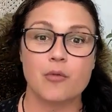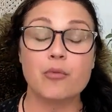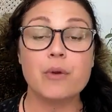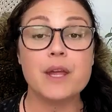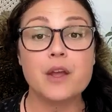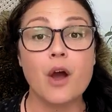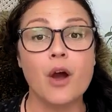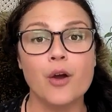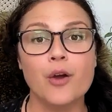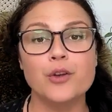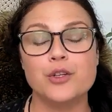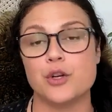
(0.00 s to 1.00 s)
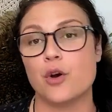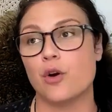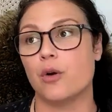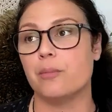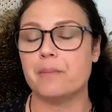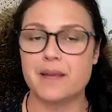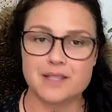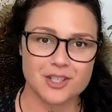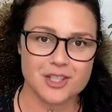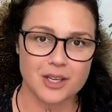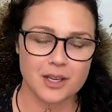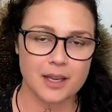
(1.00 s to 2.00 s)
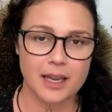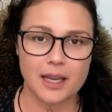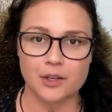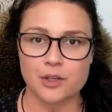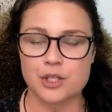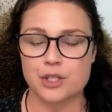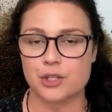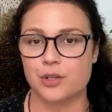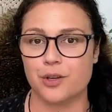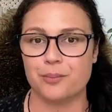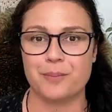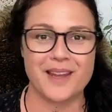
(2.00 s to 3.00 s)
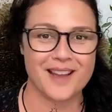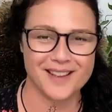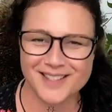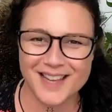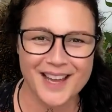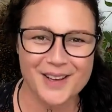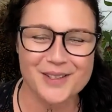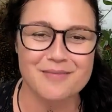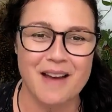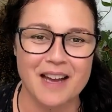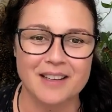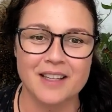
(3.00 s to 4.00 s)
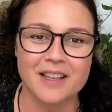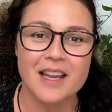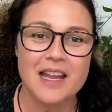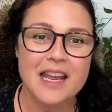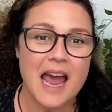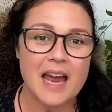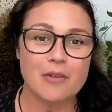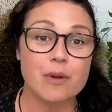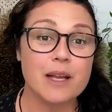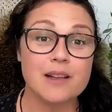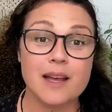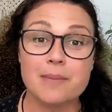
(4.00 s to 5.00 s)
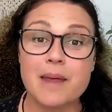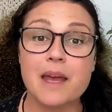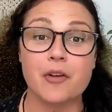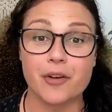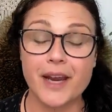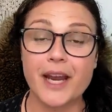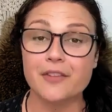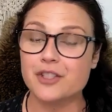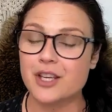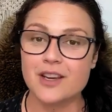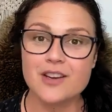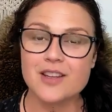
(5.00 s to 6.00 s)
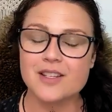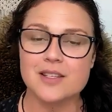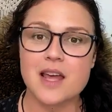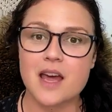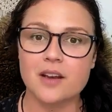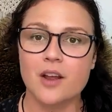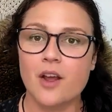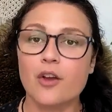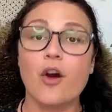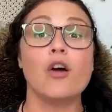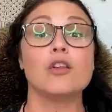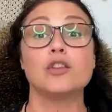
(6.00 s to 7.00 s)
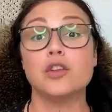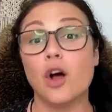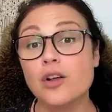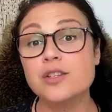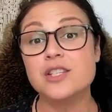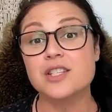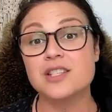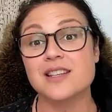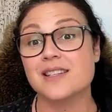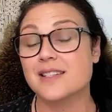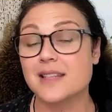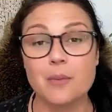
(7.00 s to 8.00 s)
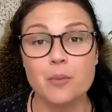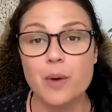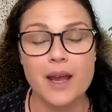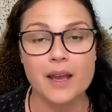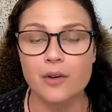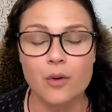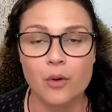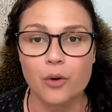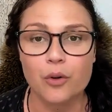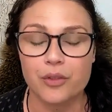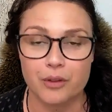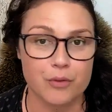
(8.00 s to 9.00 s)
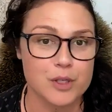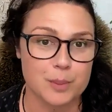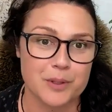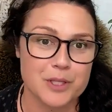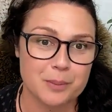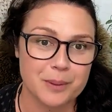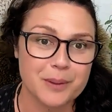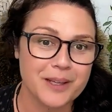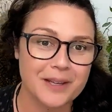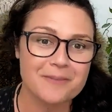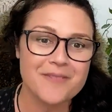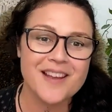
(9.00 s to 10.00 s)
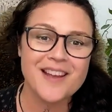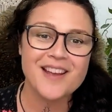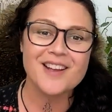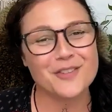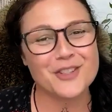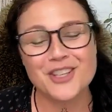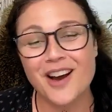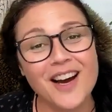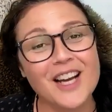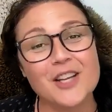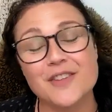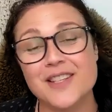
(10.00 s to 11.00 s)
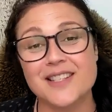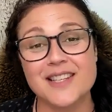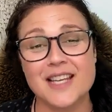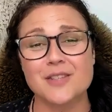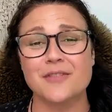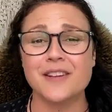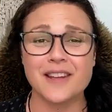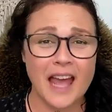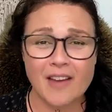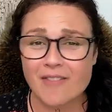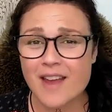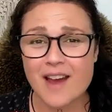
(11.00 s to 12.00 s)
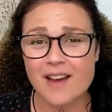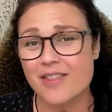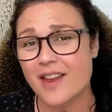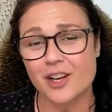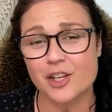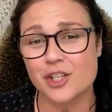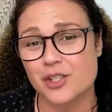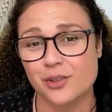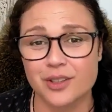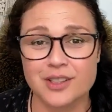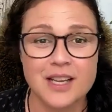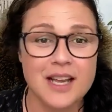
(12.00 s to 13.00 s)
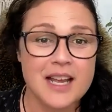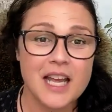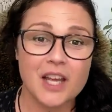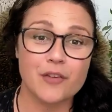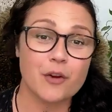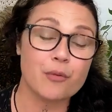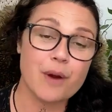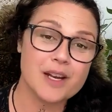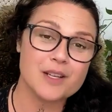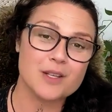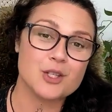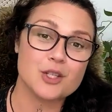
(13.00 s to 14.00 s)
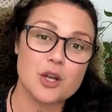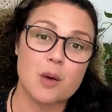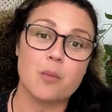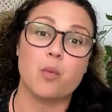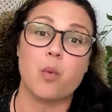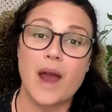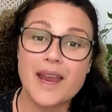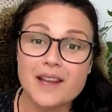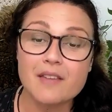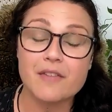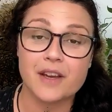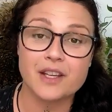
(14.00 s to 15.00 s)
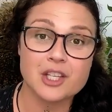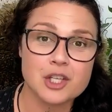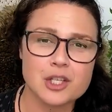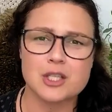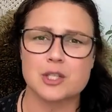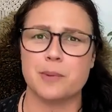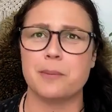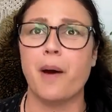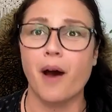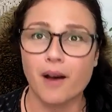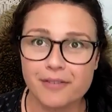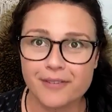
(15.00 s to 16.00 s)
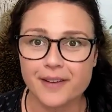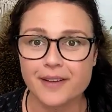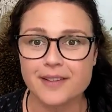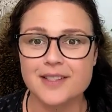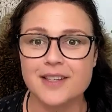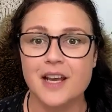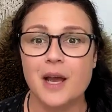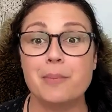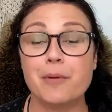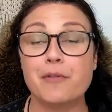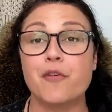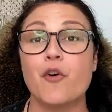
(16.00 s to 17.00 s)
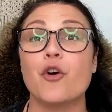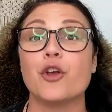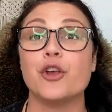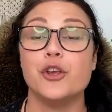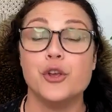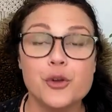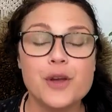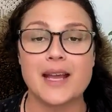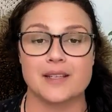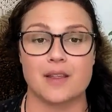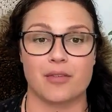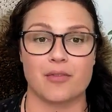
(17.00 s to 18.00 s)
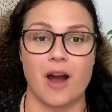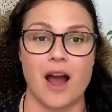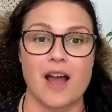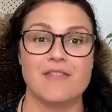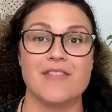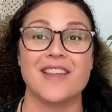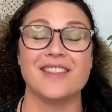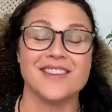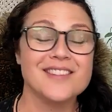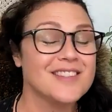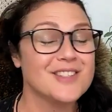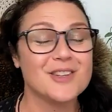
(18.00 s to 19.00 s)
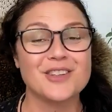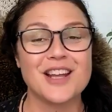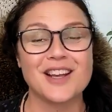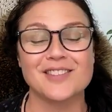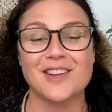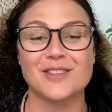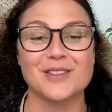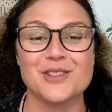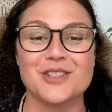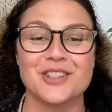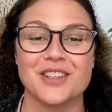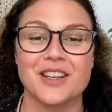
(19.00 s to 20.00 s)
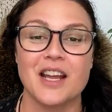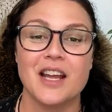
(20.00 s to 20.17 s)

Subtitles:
recode your messaging into being a sales magnet, and reclaim that creative genius that got lost somewhere in all the responsibility. If you're tired of success feeling heavier than it should, if you're ready to stop waiting for conditions to be perfect before you get to thrive, then this is your next evolution,